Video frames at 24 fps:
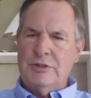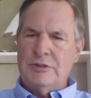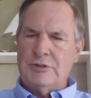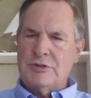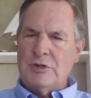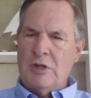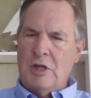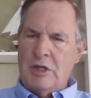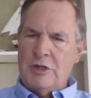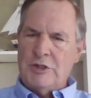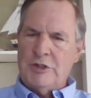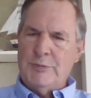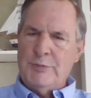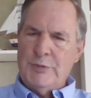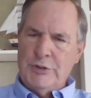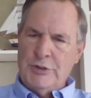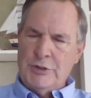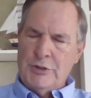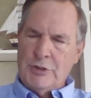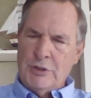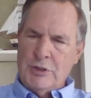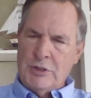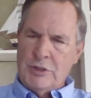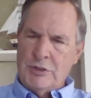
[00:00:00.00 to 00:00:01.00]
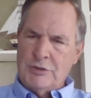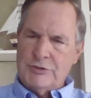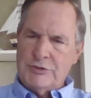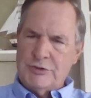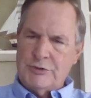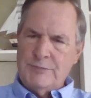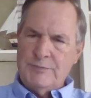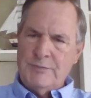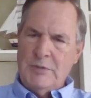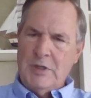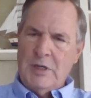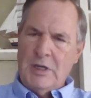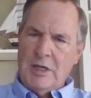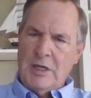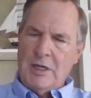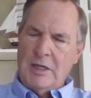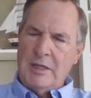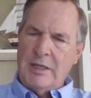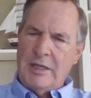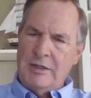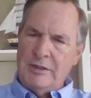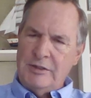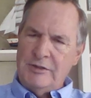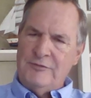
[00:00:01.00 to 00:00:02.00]
It's entrepreneurs
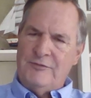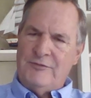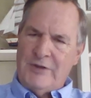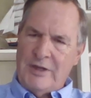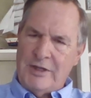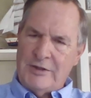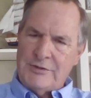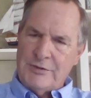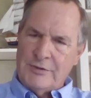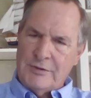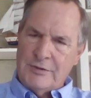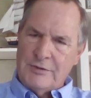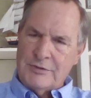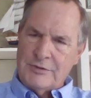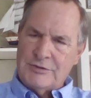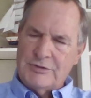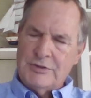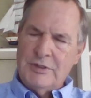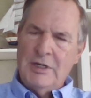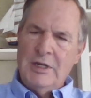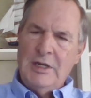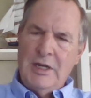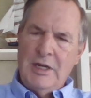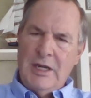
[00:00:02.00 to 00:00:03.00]
and inventors,